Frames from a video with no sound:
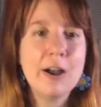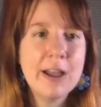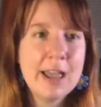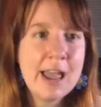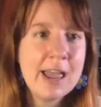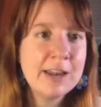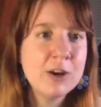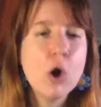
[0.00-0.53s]

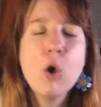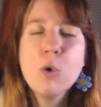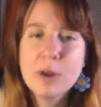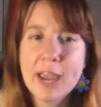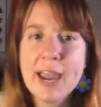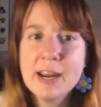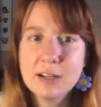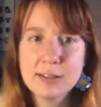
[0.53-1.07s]
and
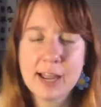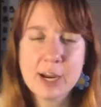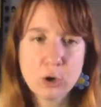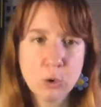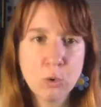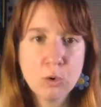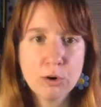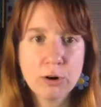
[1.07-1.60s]
okay to like
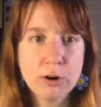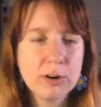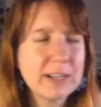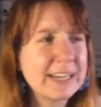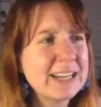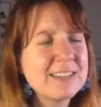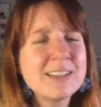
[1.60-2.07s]
horror. Like, it's